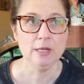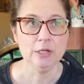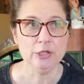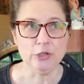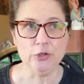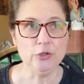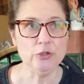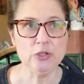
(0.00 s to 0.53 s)

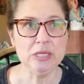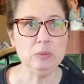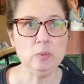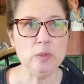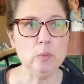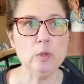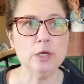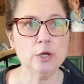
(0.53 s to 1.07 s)
Usually we
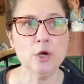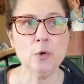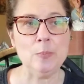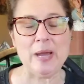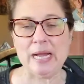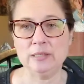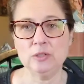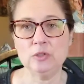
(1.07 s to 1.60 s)
wouldn't go
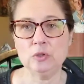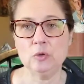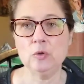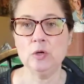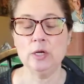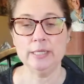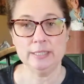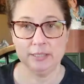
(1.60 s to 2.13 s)
back to
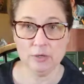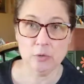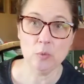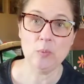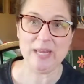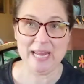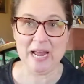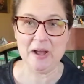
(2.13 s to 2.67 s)
school until the
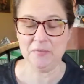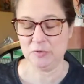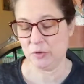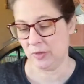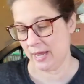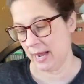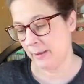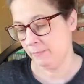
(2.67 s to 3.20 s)
week after
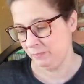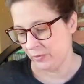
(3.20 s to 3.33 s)
that.